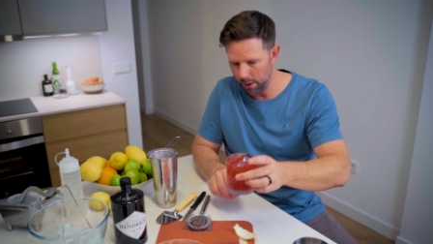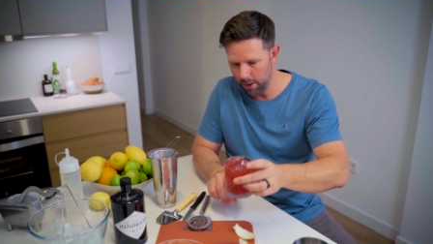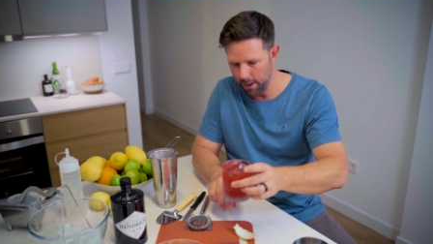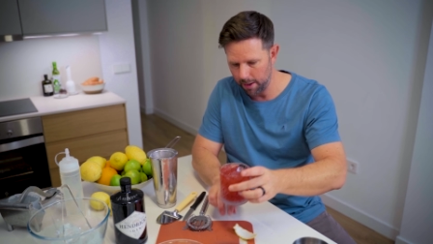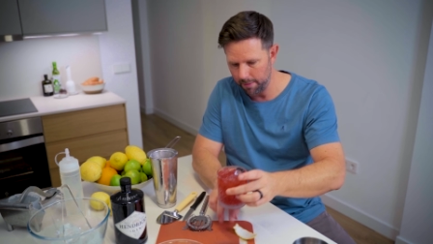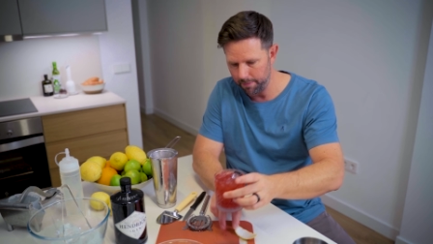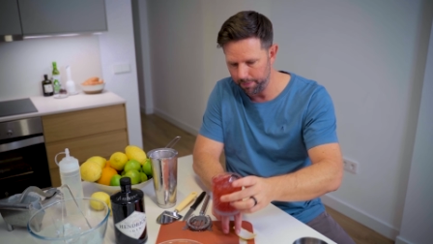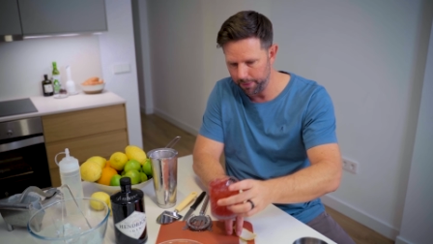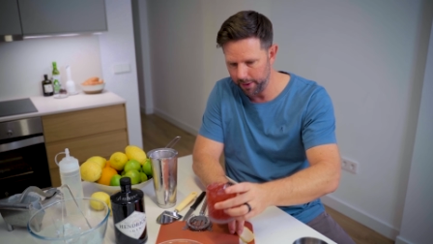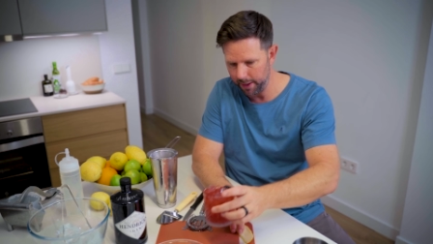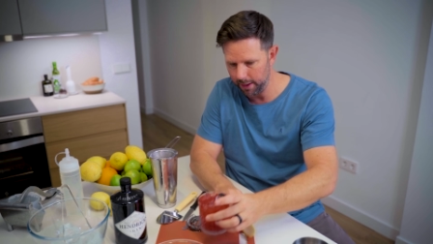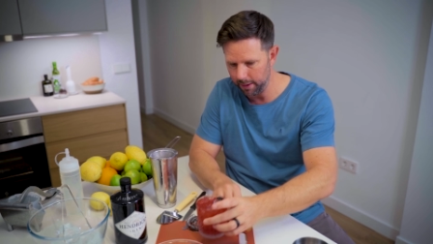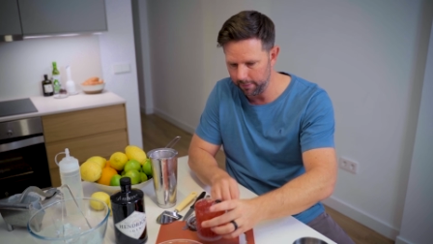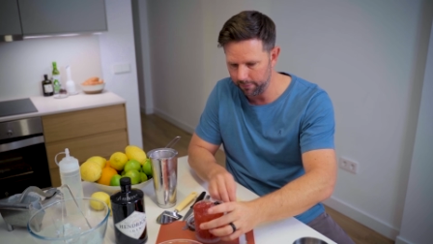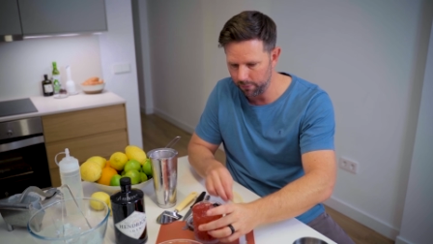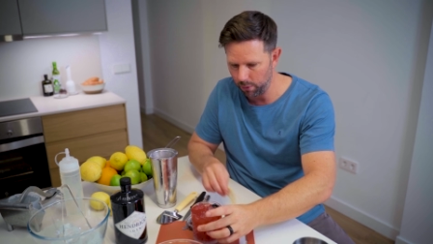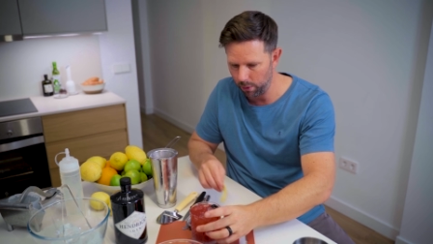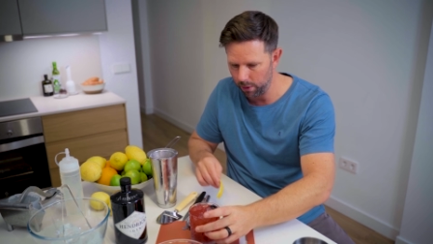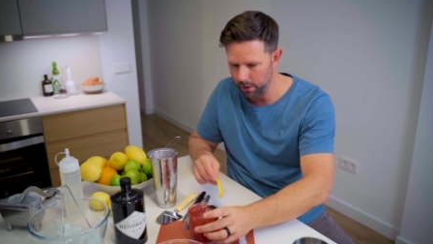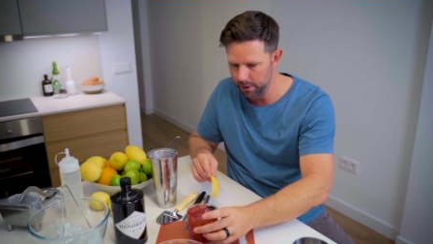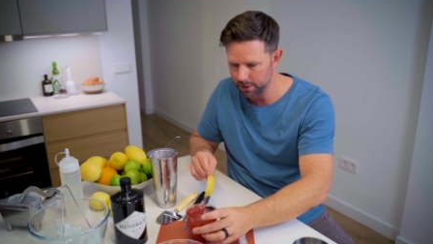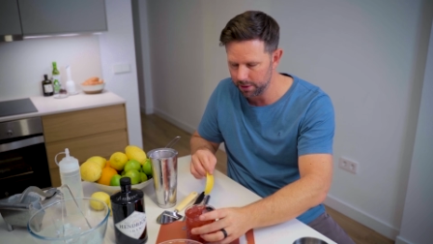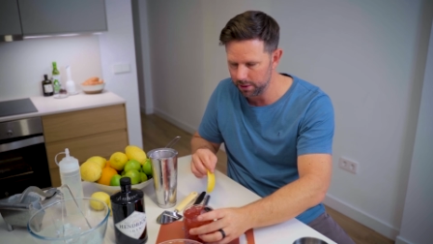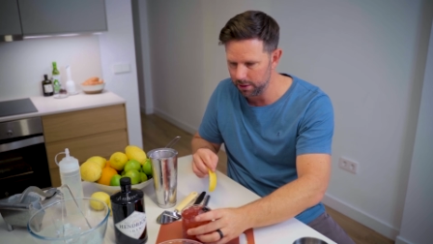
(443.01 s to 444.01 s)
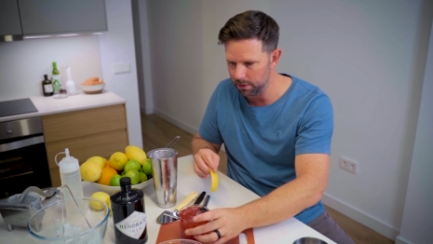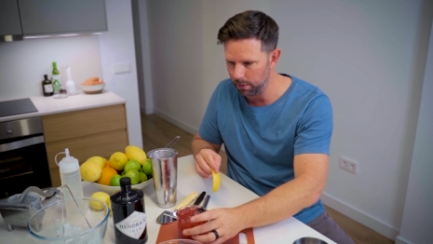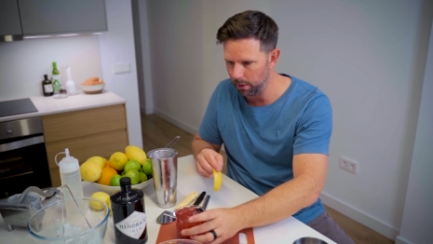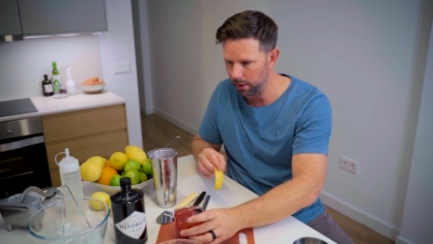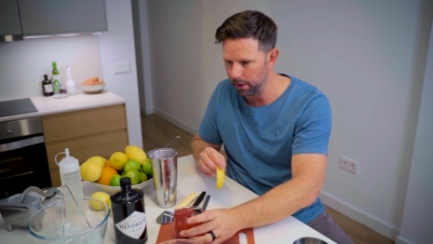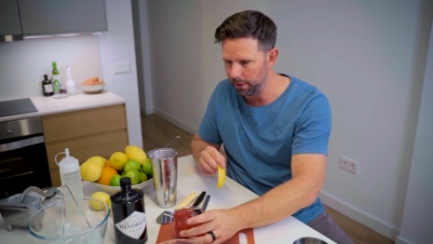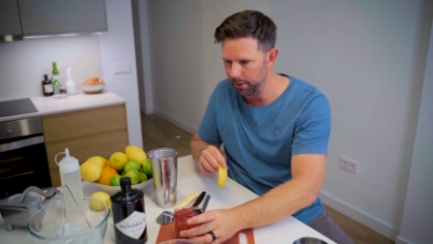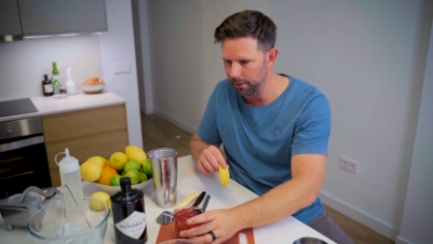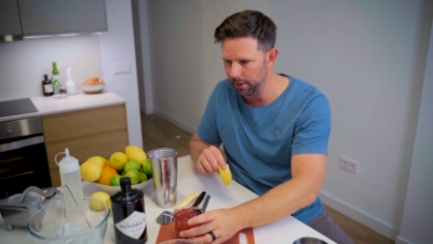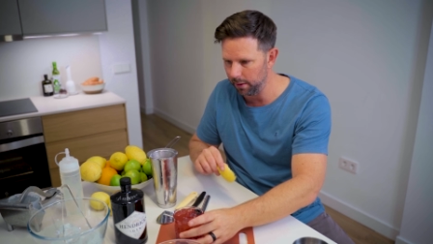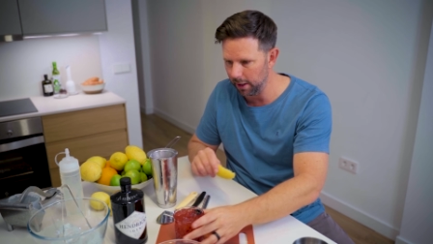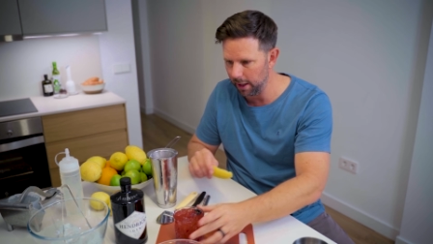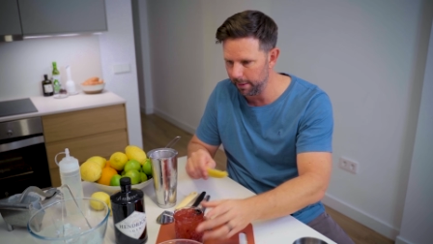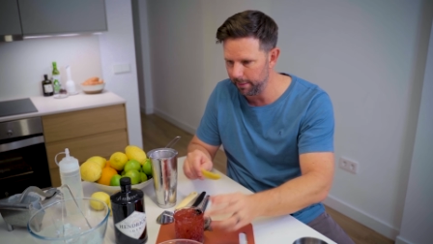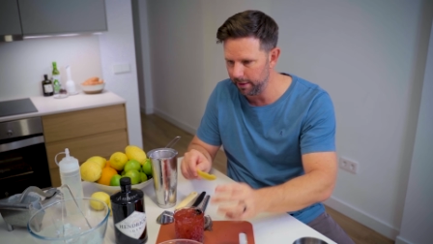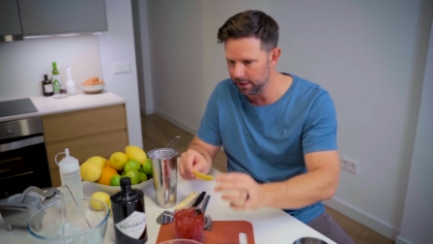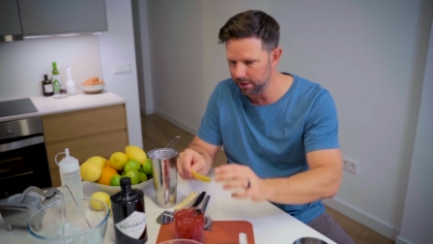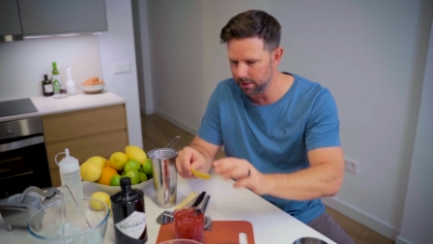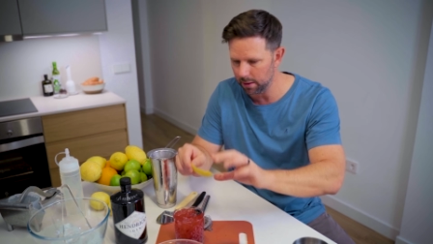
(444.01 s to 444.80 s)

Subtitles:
And of course, you wanna do lemon.